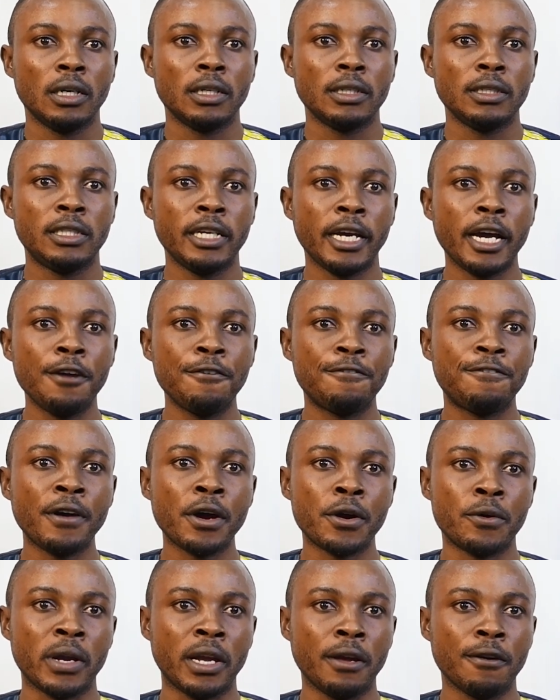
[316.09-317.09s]
They
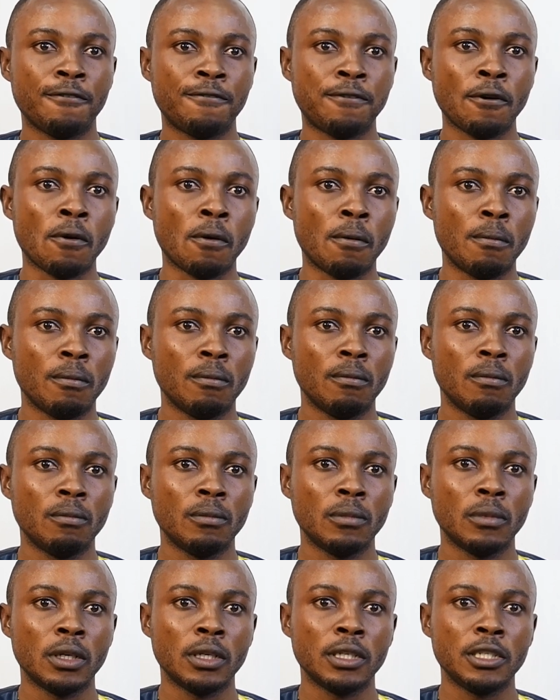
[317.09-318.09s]
vary from
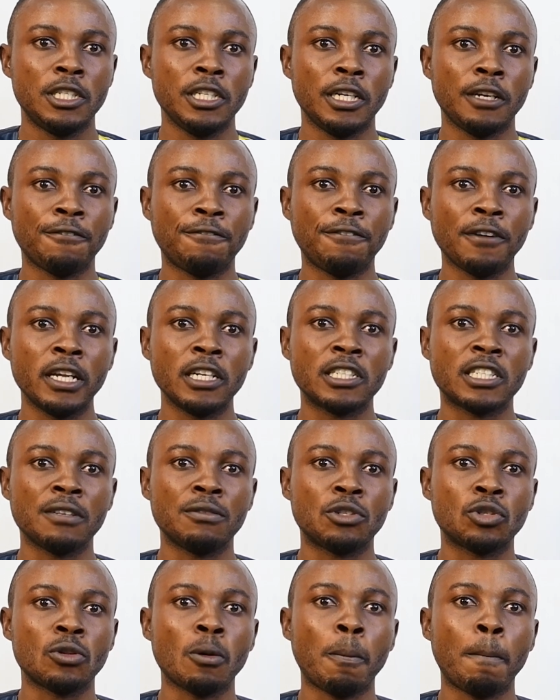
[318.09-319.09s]
the
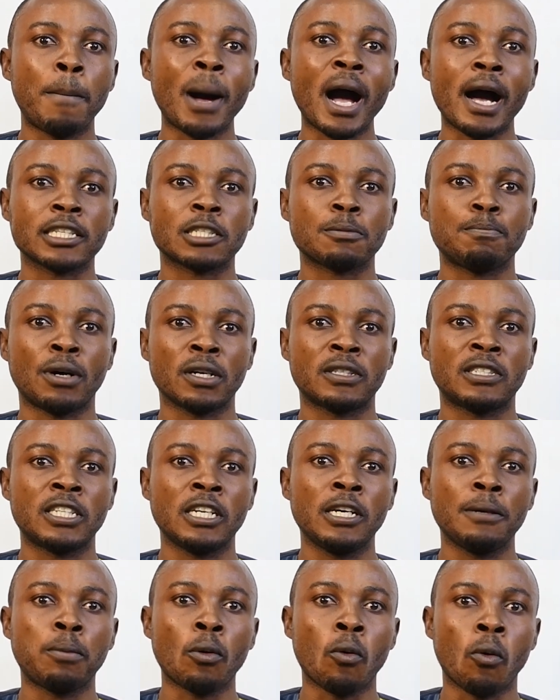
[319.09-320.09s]
infinitive to the past
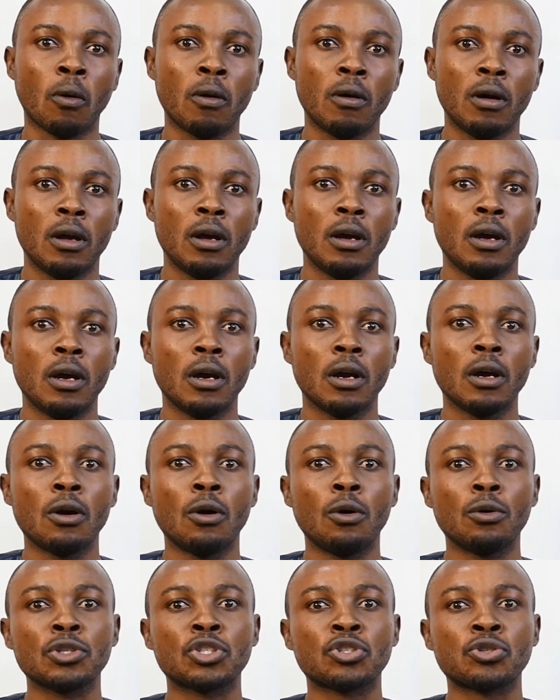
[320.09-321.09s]
participle
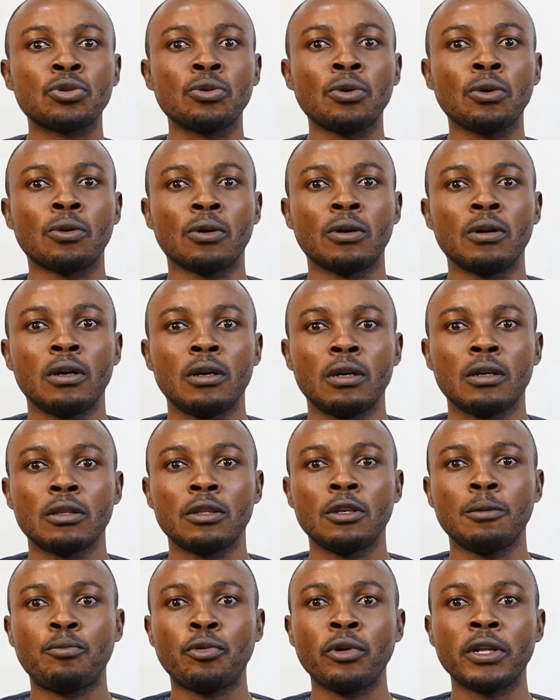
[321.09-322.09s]
going through
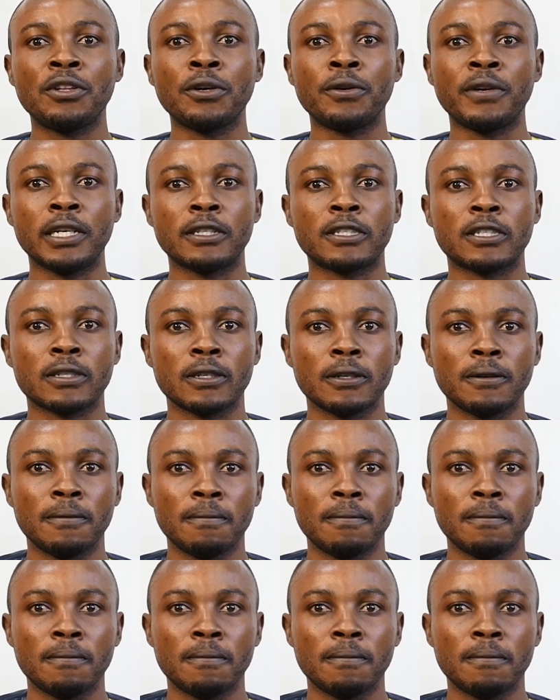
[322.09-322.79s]
the preterite.